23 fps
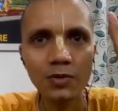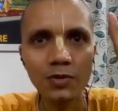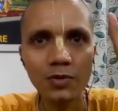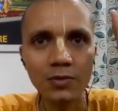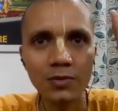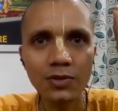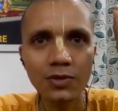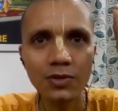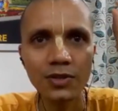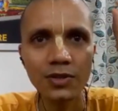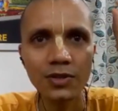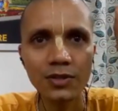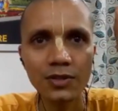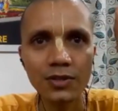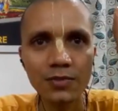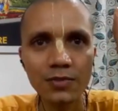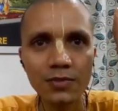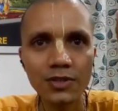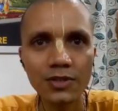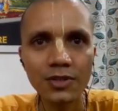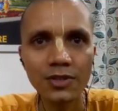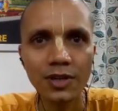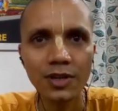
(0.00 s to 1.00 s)
Prabha
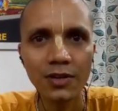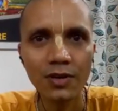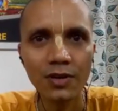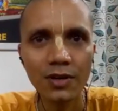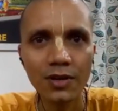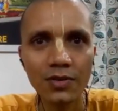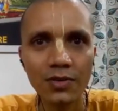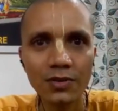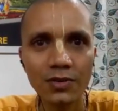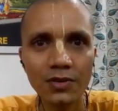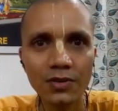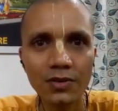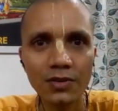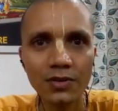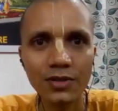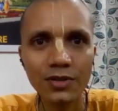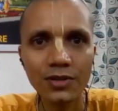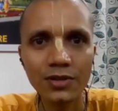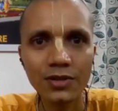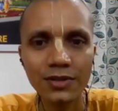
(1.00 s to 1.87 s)
meant puri sabji halwa